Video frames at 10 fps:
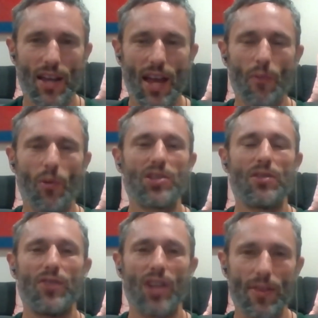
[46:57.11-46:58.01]
And once
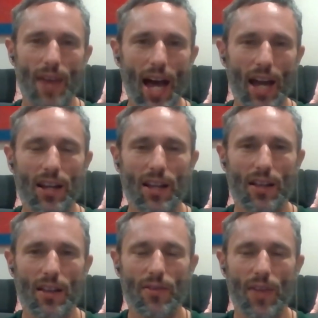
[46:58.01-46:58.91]
you've done that,
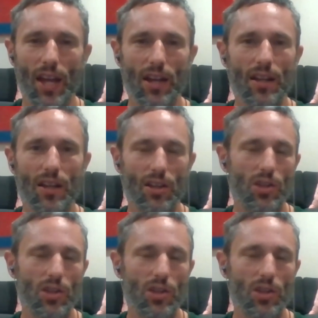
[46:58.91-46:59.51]
then